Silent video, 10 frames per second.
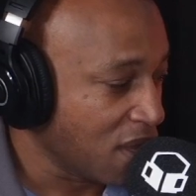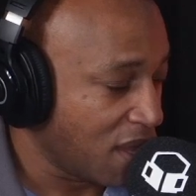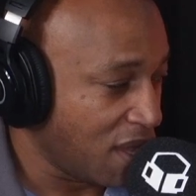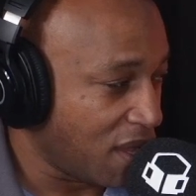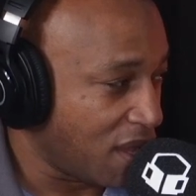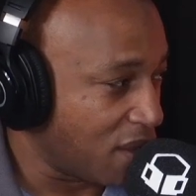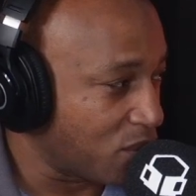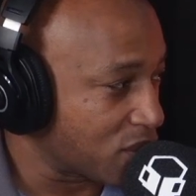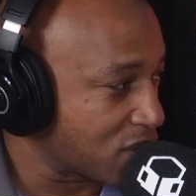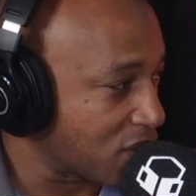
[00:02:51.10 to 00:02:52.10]
And I
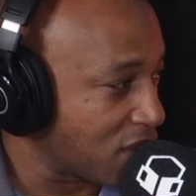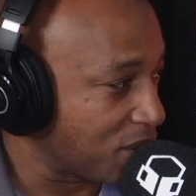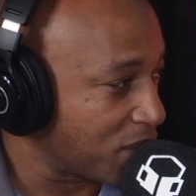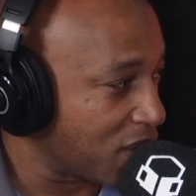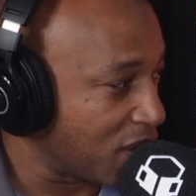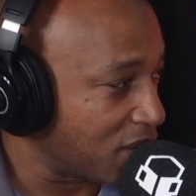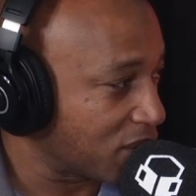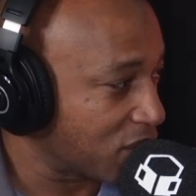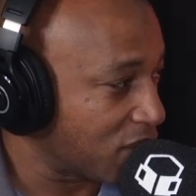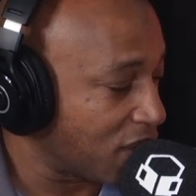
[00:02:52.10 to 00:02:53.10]
was
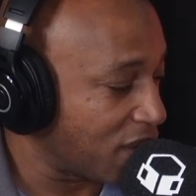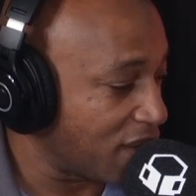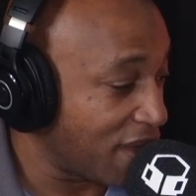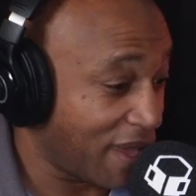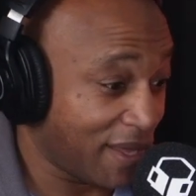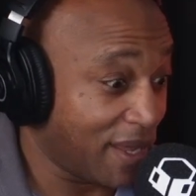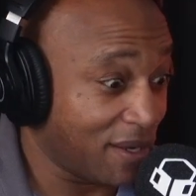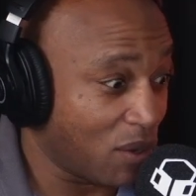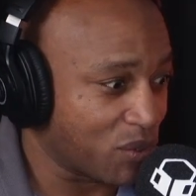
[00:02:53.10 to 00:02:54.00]
and I was